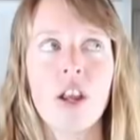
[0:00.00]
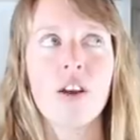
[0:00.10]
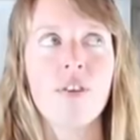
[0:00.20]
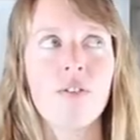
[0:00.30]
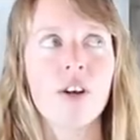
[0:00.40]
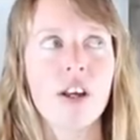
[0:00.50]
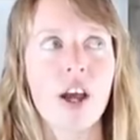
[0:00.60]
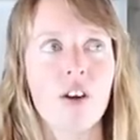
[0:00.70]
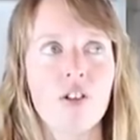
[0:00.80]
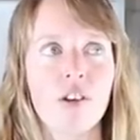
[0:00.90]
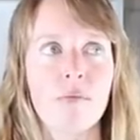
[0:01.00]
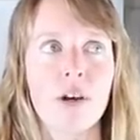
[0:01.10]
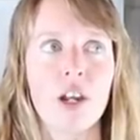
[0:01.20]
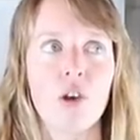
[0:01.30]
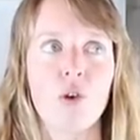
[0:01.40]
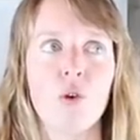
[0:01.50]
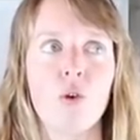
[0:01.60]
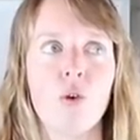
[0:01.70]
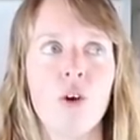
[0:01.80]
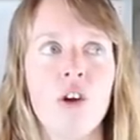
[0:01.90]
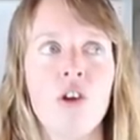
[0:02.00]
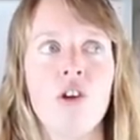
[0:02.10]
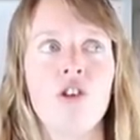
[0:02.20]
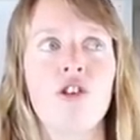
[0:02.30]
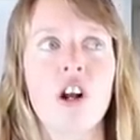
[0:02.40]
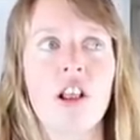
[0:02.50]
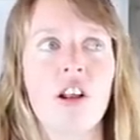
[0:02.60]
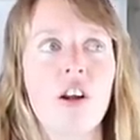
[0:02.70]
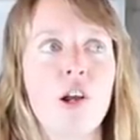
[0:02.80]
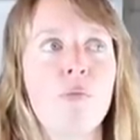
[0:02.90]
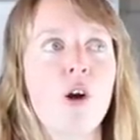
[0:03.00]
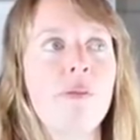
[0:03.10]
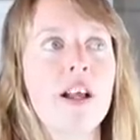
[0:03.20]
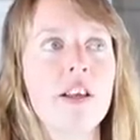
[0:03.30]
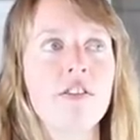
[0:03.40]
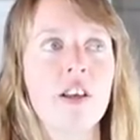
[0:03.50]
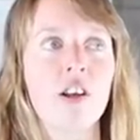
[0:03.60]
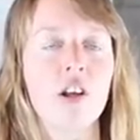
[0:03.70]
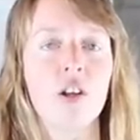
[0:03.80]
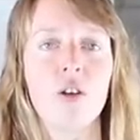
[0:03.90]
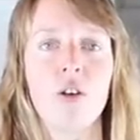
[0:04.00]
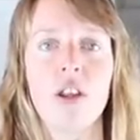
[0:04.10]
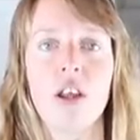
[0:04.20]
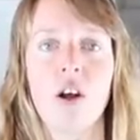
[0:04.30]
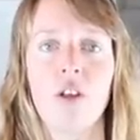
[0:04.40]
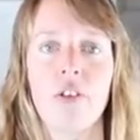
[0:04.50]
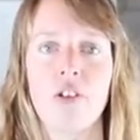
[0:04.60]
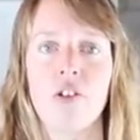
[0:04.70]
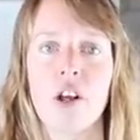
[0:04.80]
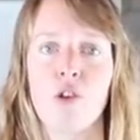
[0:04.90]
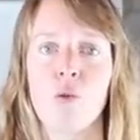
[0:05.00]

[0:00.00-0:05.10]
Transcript: that I've ever encountered somebody who started learning more about this and concluded that all of these things